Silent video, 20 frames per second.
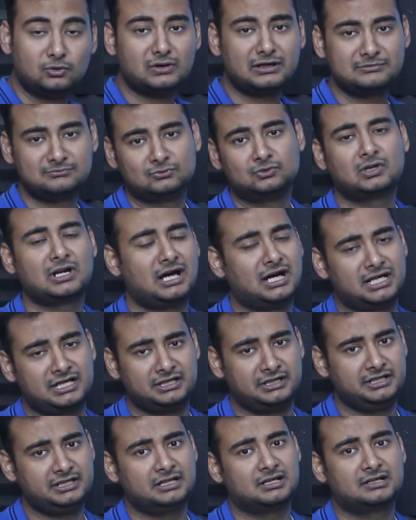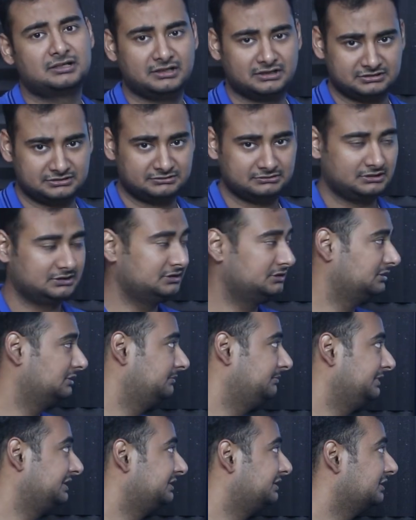more R&D are done,
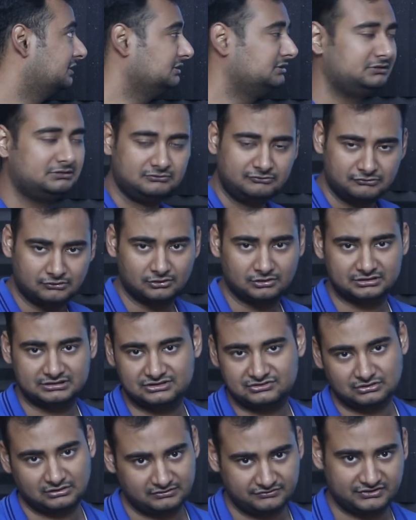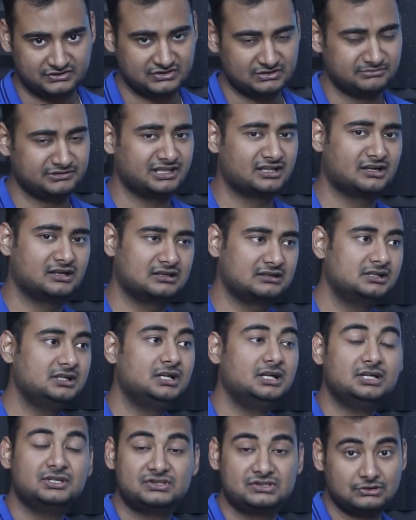being done for this sort of system. There are
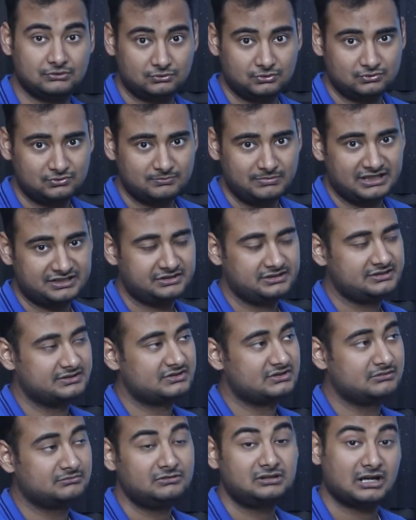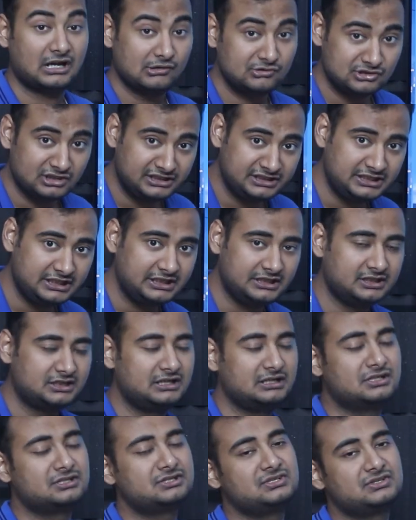CO2 battery system, cryogenic
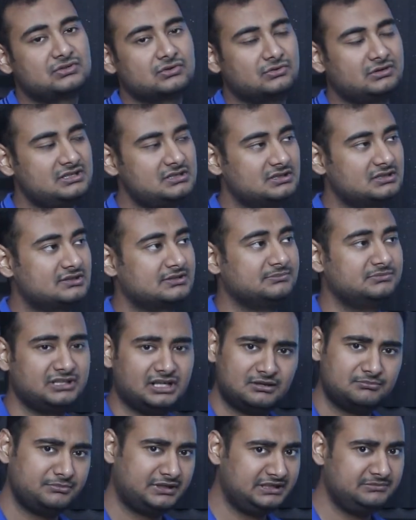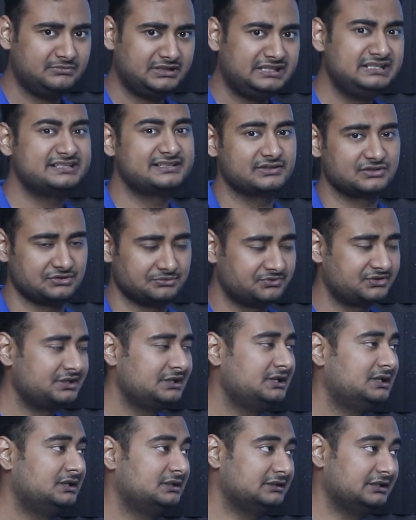air energy storage system. There are many, many systems
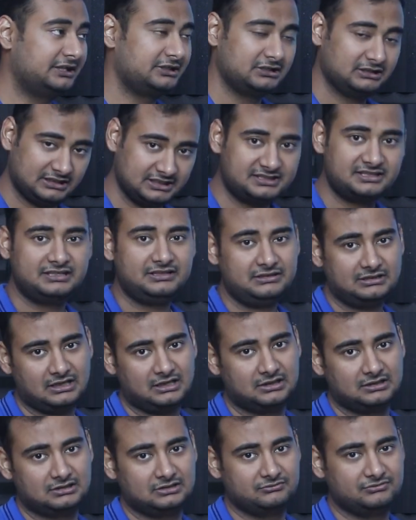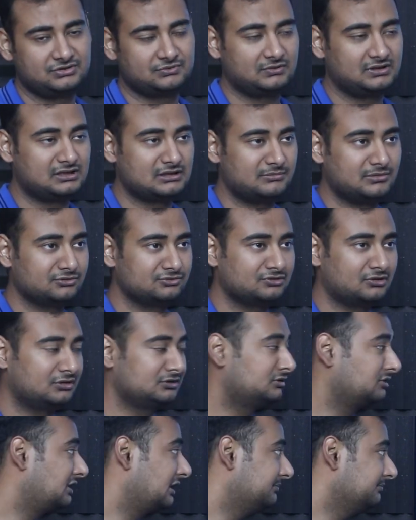that, let's see which will come out
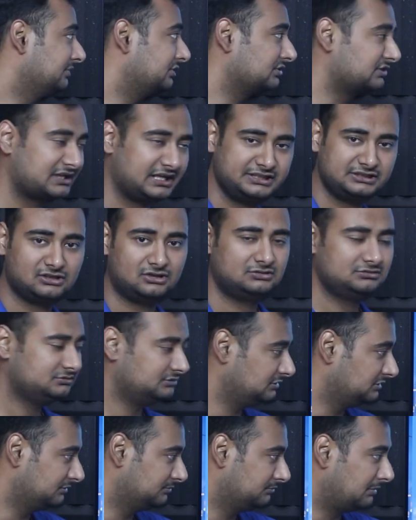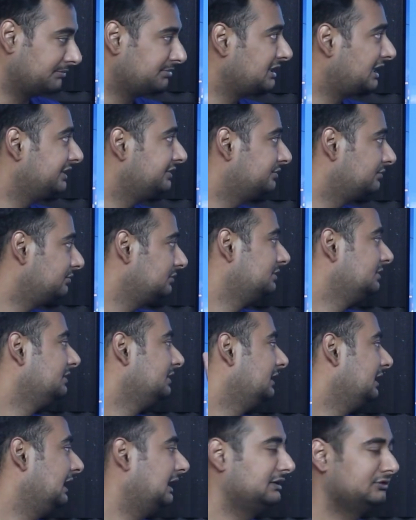on the top. Because right now, pumped hydro
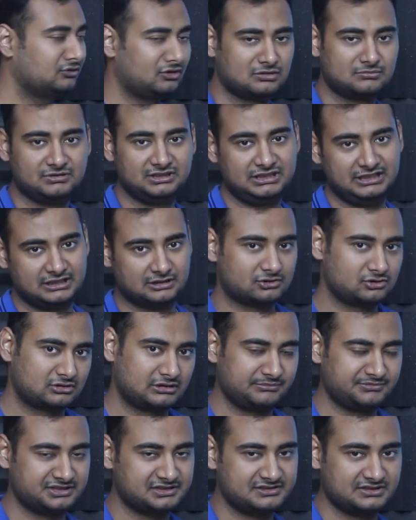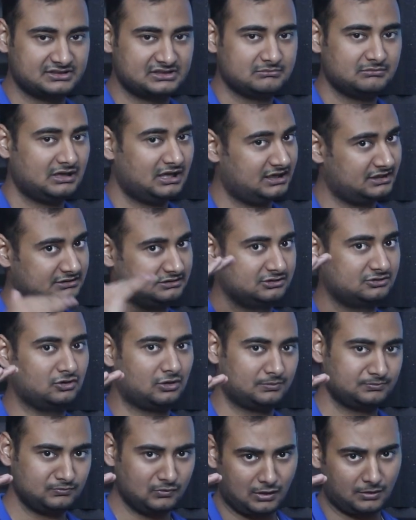and normal electrochemical system are the
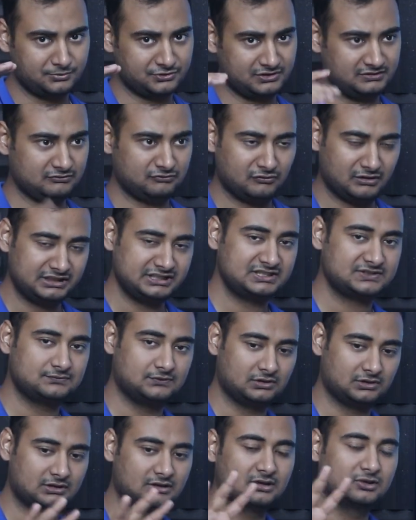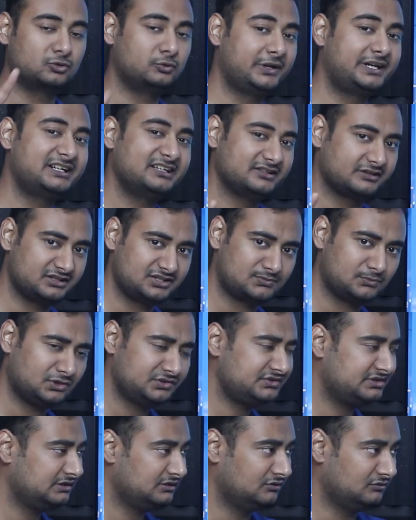top option. One is for quick
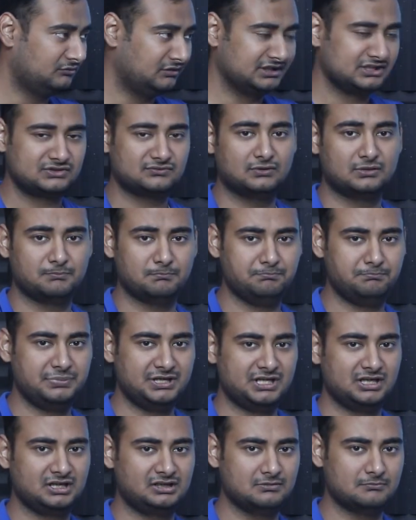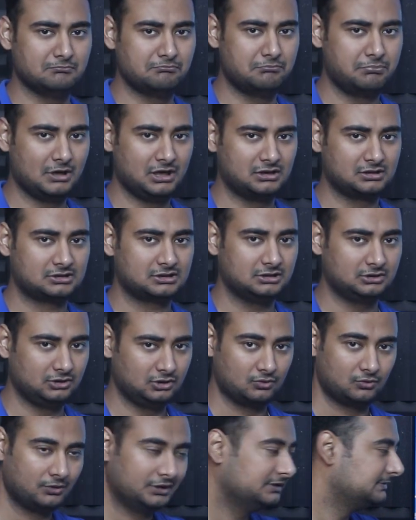response, one is for big bulk
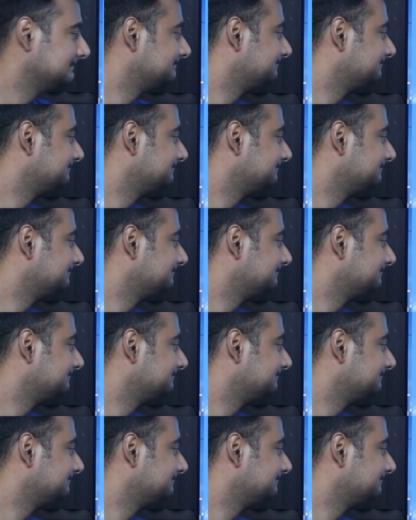load.